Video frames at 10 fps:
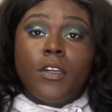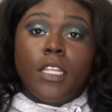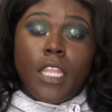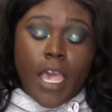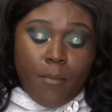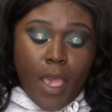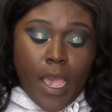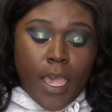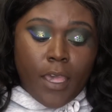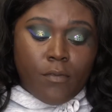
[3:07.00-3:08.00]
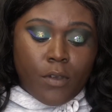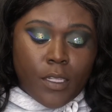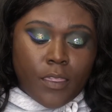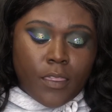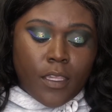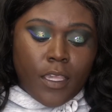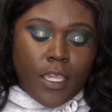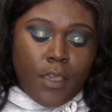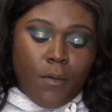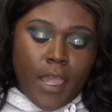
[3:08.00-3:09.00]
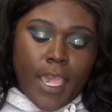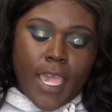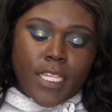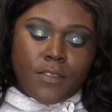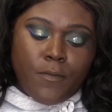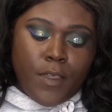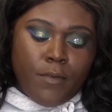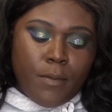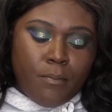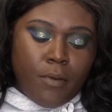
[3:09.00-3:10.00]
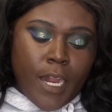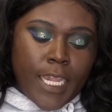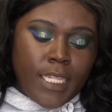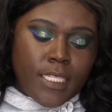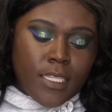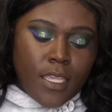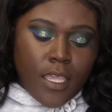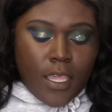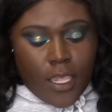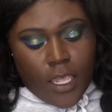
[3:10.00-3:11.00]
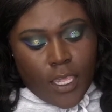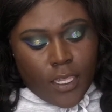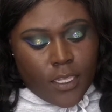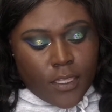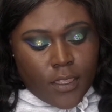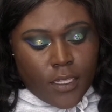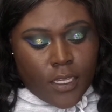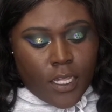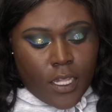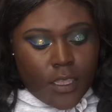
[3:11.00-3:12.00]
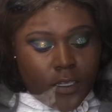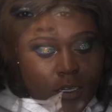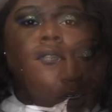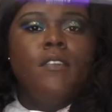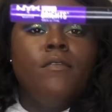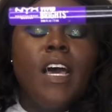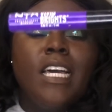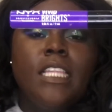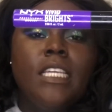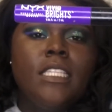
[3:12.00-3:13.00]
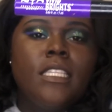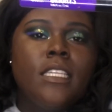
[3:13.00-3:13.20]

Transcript: line my eye with the NYX Vivid Bright in the color Vivid Violet.